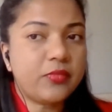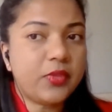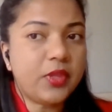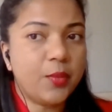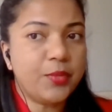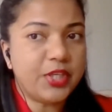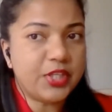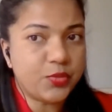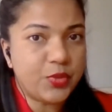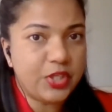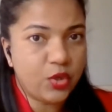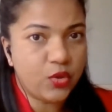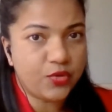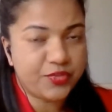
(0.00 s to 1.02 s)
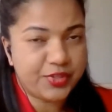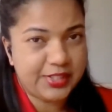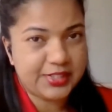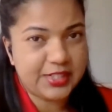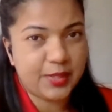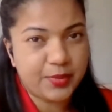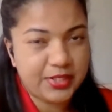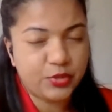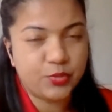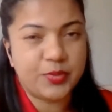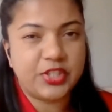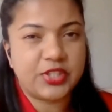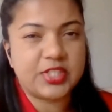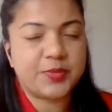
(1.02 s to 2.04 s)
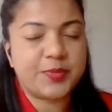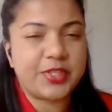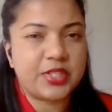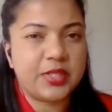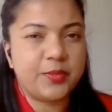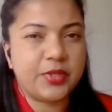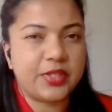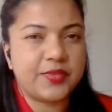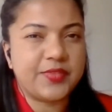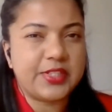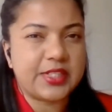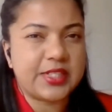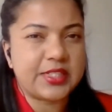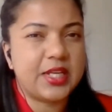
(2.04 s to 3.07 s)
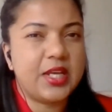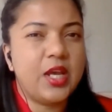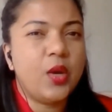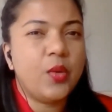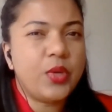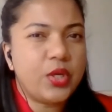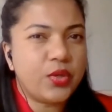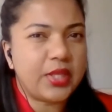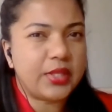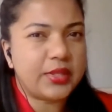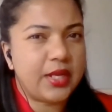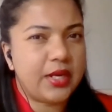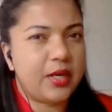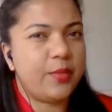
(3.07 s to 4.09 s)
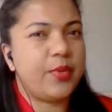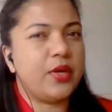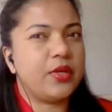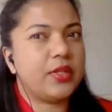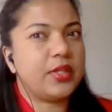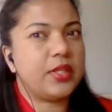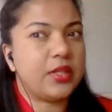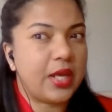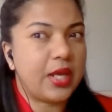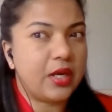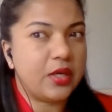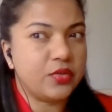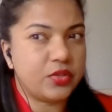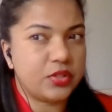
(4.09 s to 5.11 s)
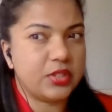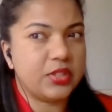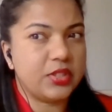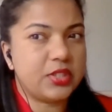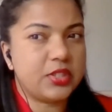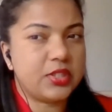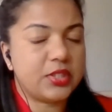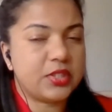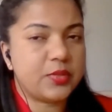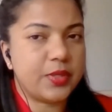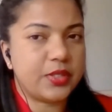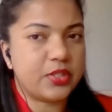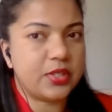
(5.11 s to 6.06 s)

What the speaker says: Because we know, for example, you mentioned special immigrant visas. We know that there are about 1,000 special